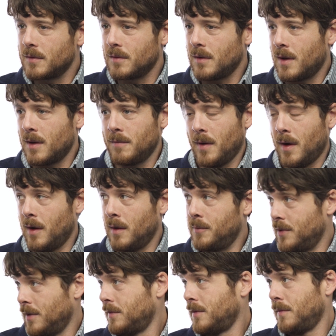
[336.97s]
There's a lot of
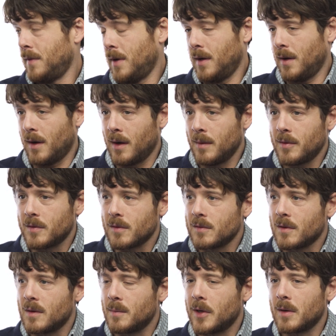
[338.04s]
hype, justified hype, because
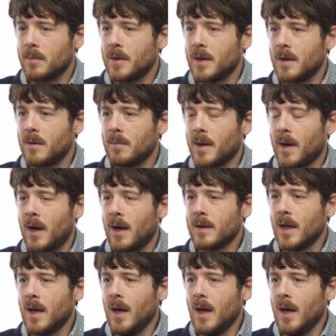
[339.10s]
it's going to make a big impact.